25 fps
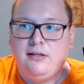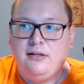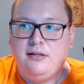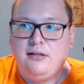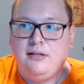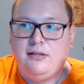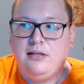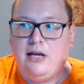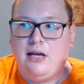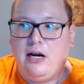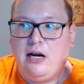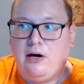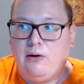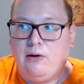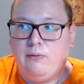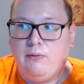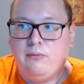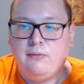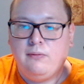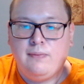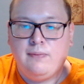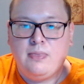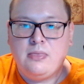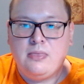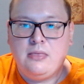you know,
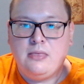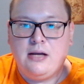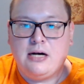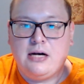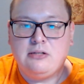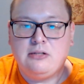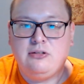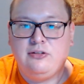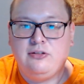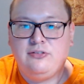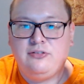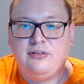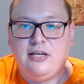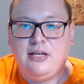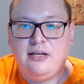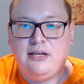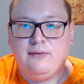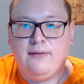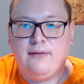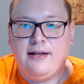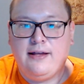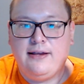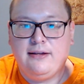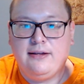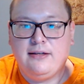I'll just say,
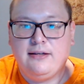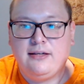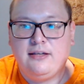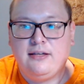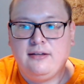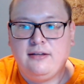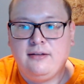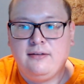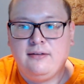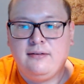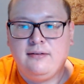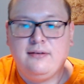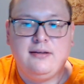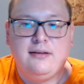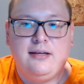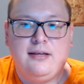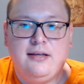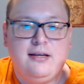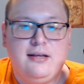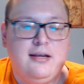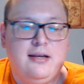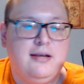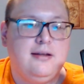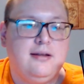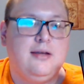like,
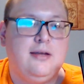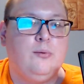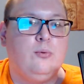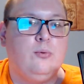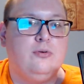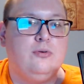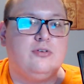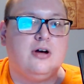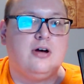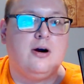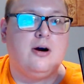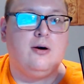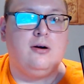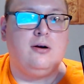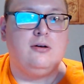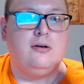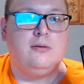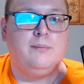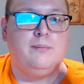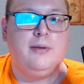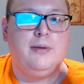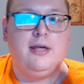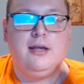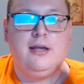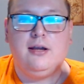it was hard to
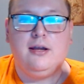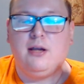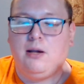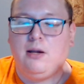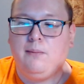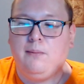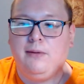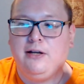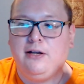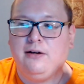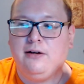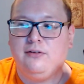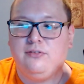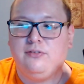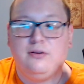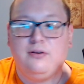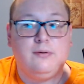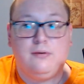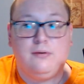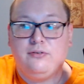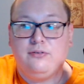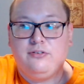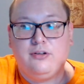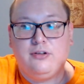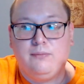pick because there
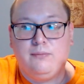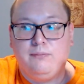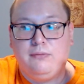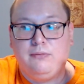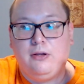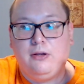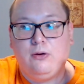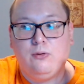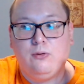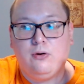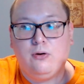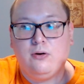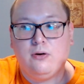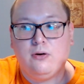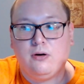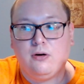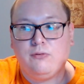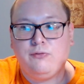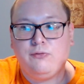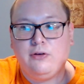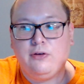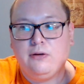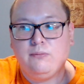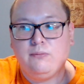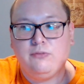were some new horror
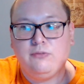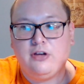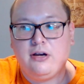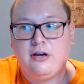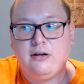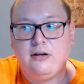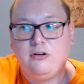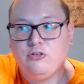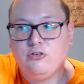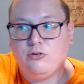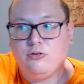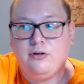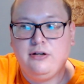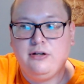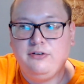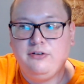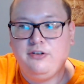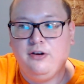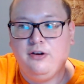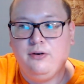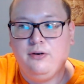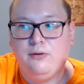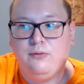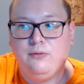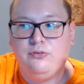films I enjoyed
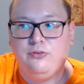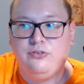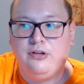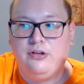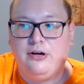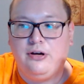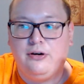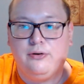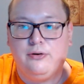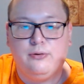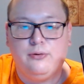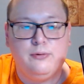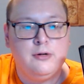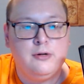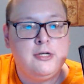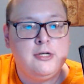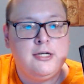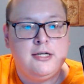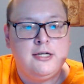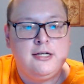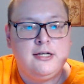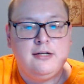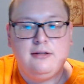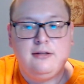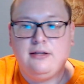too, so
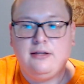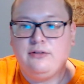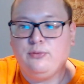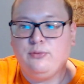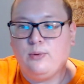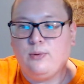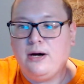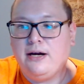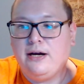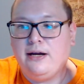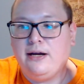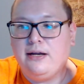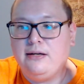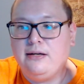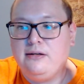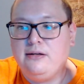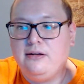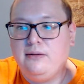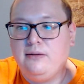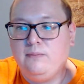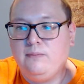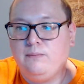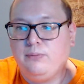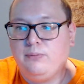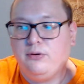that's why I
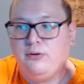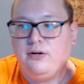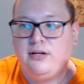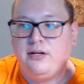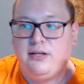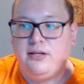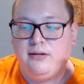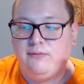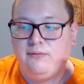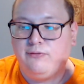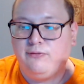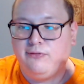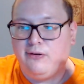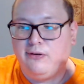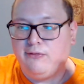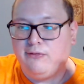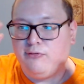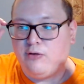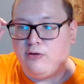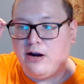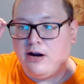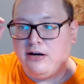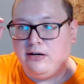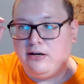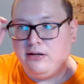didn't put
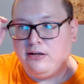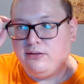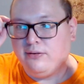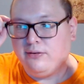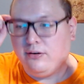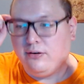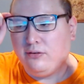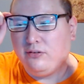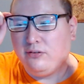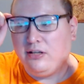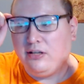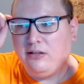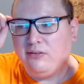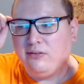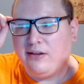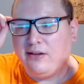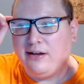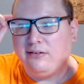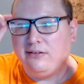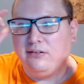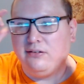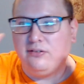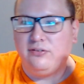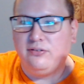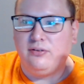Friday the 13th
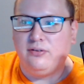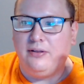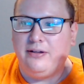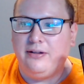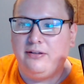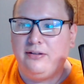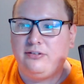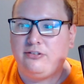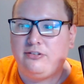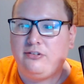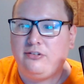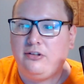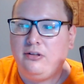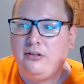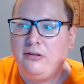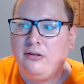on this list,